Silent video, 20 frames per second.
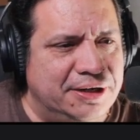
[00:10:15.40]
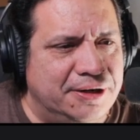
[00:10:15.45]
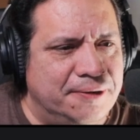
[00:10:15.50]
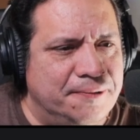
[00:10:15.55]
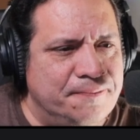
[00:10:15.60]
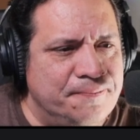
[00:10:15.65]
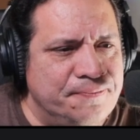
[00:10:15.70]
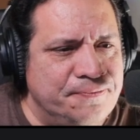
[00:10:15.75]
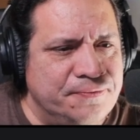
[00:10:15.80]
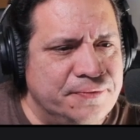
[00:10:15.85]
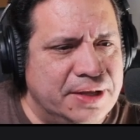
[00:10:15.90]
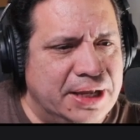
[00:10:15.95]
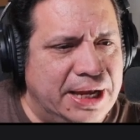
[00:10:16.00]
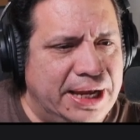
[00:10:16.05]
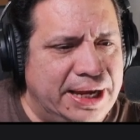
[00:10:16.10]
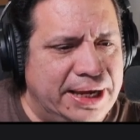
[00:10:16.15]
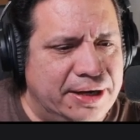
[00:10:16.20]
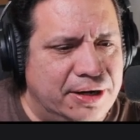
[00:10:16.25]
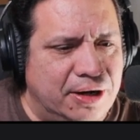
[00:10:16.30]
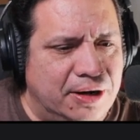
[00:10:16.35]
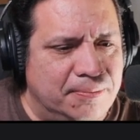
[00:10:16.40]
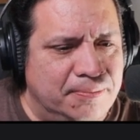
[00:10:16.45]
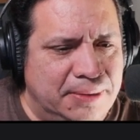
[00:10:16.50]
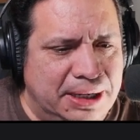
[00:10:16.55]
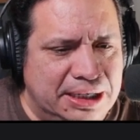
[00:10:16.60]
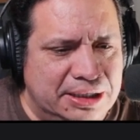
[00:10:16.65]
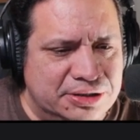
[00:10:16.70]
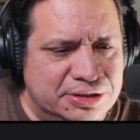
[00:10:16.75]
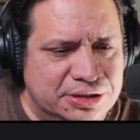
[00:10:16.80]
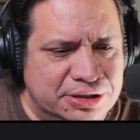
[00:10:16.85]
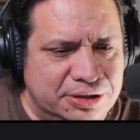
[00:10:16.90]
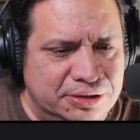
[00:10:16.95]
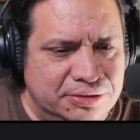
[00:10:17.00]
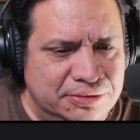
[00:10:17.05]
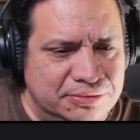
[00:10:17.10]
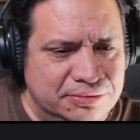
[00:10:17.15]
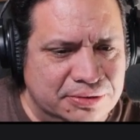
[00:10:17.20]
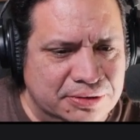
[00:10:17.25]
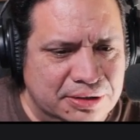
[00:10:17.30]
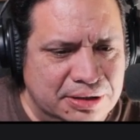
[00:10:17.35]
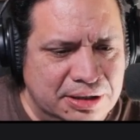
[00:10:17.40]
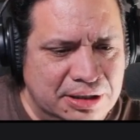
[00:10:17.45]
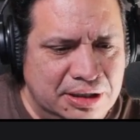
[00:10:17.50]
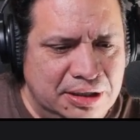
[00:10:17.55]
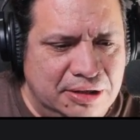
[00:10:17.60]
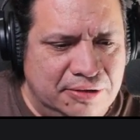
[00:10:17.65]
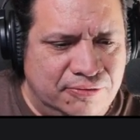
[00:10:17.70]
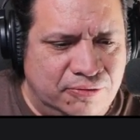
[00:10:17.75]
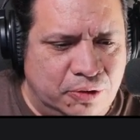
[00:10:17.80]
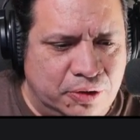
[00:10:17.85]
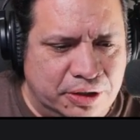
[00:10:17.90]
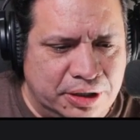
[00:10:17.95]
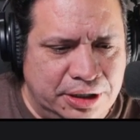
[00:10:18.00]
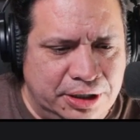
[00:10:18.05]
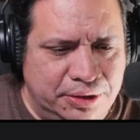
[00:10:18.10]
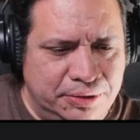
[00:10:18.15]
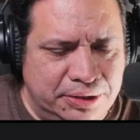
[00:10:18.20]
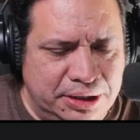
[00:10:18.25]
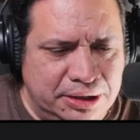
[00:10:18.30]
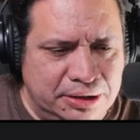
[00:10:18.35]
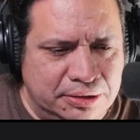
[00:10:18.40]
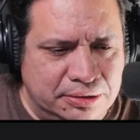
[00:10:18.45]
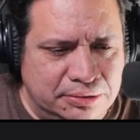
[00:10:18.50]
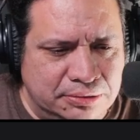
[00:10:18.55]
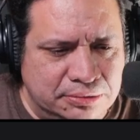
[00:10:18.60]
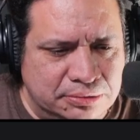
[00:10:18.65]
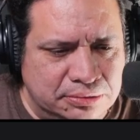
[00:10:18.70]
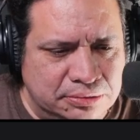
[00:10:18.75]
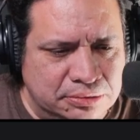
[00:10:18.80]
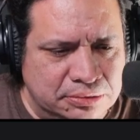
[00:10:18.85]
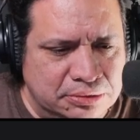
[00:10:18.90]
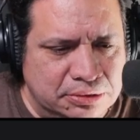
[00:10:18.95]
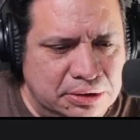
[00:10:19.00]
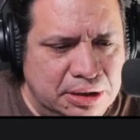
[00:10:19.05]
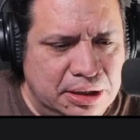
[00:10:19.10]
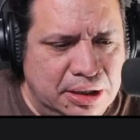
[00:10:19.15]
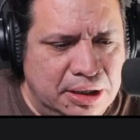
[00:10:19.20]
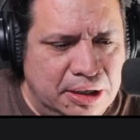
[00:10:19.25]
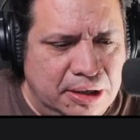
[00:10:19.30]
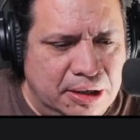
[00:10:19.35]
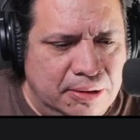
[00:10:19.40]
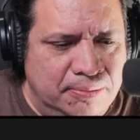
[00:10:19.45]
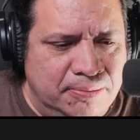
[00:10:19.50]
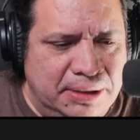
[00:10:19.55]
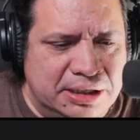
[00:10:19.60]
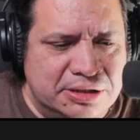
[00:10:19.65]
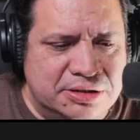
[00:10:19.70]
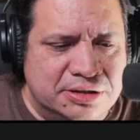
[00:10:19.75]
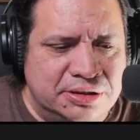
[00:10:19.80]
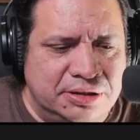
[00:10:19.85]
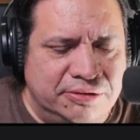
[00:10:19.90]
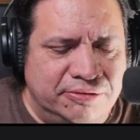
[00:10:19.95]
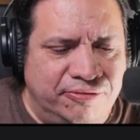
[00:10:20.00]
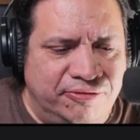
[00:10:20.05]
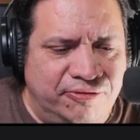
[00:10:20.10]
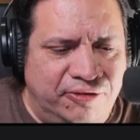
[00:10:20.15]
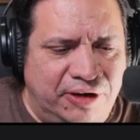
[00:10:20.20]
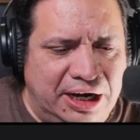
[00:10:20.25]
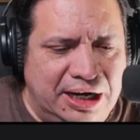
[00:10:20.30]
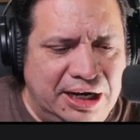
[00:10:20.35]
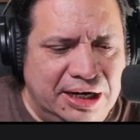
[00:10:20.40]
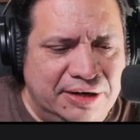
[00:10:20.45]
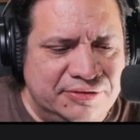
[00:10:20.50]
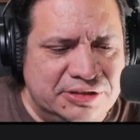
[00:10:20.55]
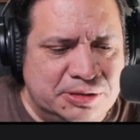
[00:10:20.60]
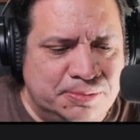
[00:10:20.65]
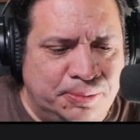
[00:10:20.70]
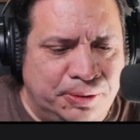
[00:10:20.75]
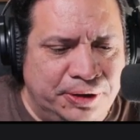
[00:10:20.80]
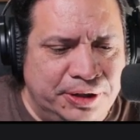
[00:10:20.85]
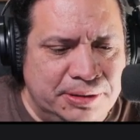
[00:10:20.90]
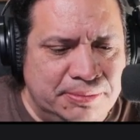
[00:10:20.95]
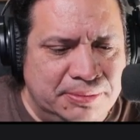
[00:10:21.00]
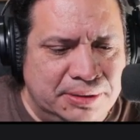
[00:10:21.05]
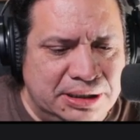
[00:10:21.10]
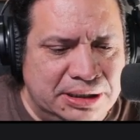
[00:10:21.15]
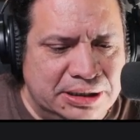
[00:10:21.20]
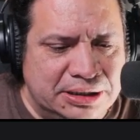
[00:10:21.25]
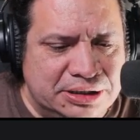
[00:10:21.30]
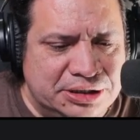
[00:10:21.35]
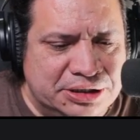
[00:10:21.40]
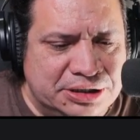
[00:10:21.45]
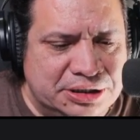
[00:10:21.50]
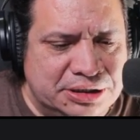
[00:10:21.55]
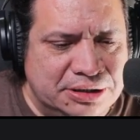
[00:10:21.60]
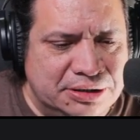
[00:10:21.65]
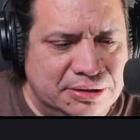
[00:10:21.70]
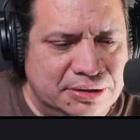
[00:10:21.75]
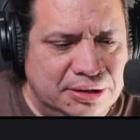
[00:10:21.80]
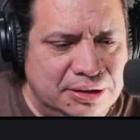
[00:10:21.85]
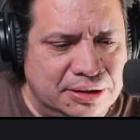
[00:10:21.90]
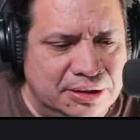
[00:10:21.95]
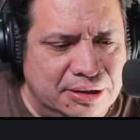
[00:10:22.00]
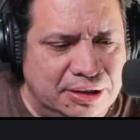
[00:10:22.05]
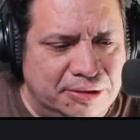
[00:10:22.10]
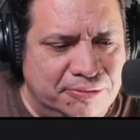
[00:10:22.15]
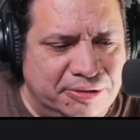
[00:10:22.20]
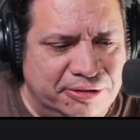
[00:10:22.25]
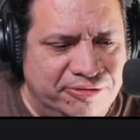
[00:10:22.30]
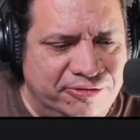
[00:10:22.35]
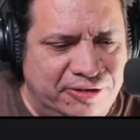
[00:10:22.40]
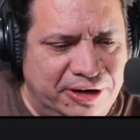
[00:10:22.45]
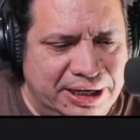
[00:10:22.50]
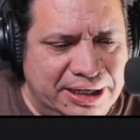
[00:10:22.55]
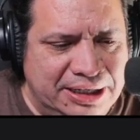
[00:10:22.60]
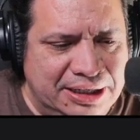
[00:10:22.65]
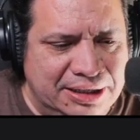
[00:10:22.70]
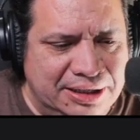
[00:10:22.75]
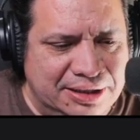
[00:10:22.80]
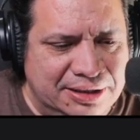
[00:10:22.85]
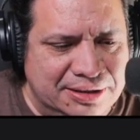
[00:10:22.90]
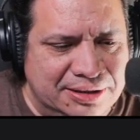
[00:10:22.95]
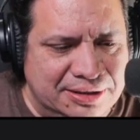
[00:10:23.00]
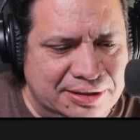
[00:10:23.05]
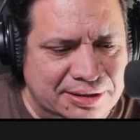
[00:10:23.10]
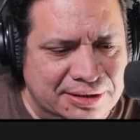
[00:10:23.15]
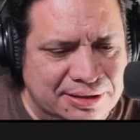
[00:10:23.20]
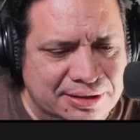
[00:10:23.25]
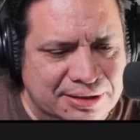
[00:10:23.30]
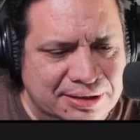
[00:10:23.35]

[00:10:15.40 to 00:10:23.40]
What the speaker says: here at our milestone for coding, milestone 5 is pretty much refining it.